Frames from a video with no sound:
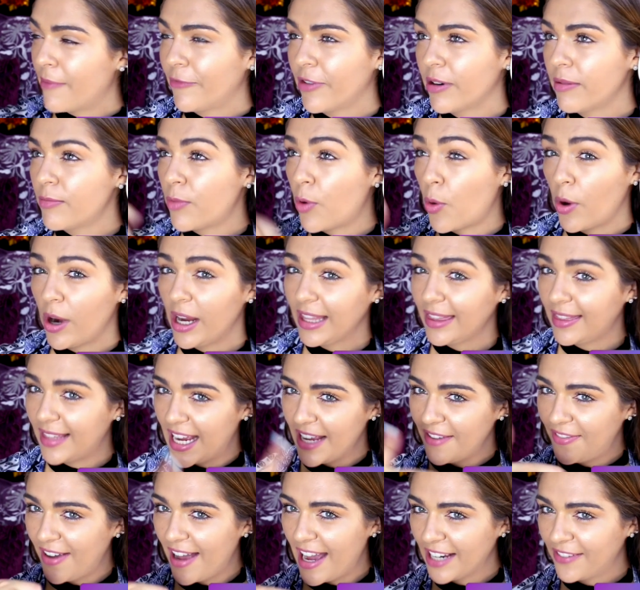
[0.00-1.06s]
up for more
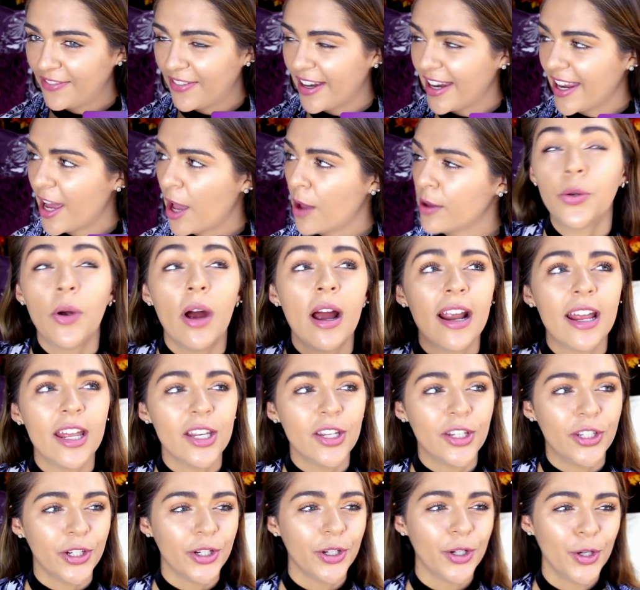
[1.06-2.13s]
life hack videos. Try
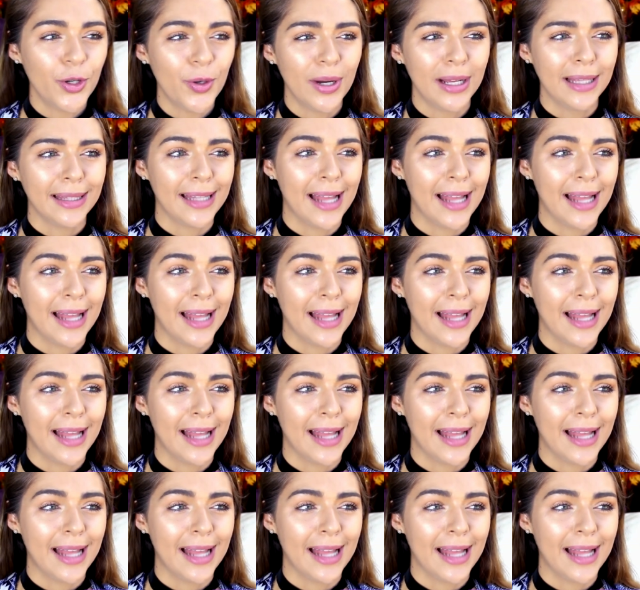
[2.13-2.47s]
and do